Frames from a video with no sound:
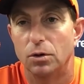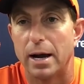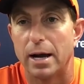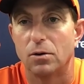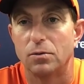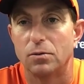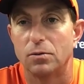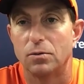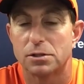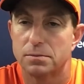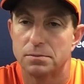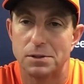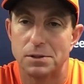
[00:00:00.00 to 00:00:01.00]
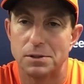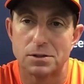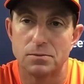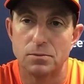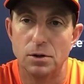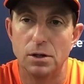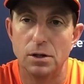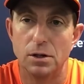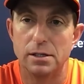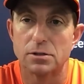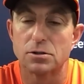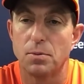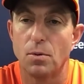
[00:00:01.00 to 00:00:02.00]
we'll look back on this
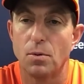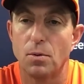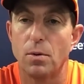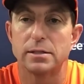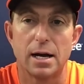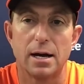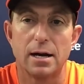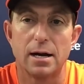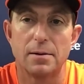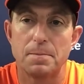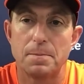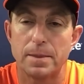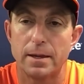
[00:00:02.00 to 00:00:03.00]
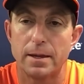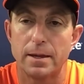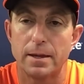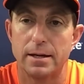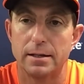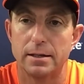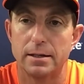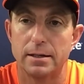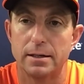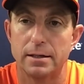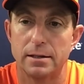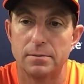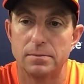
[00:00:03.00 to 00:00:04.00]
really disappointing time.
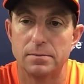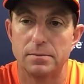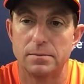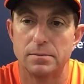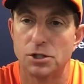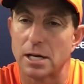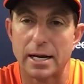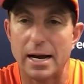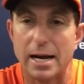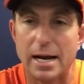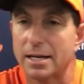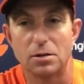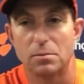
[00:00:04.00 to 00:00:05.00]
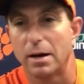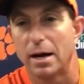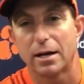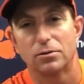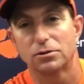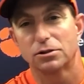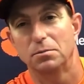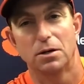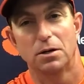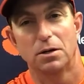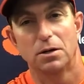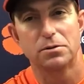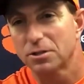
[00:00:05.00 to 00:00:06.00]
And just like I can look back
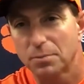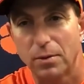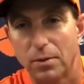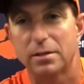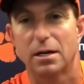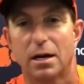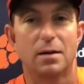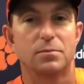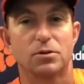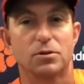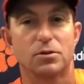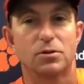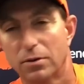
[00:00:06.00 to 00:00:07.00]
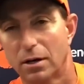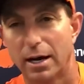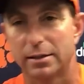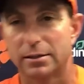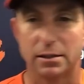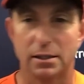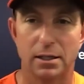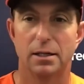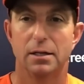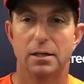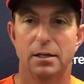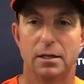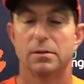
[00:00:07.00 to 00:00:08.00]
on some other disappointing times over the
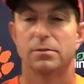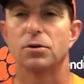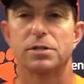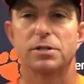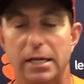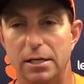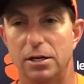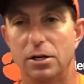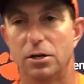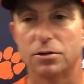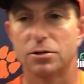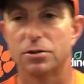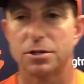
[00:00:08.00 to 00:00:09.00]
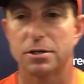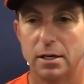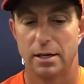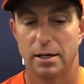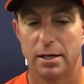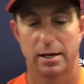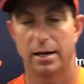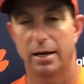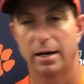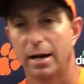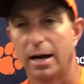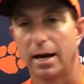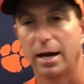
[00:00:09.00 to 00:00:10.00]
last 13 years,
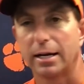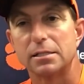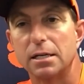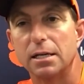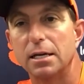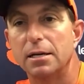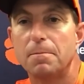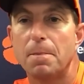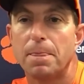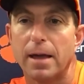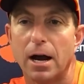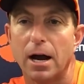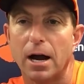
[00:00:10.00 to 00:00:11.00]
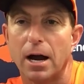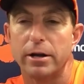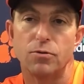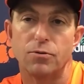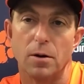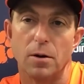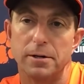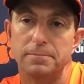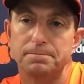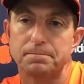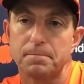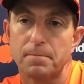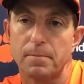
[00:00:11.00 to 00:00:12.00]
and I can see how we grew
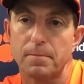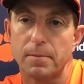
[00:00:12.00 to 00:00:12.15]
from it.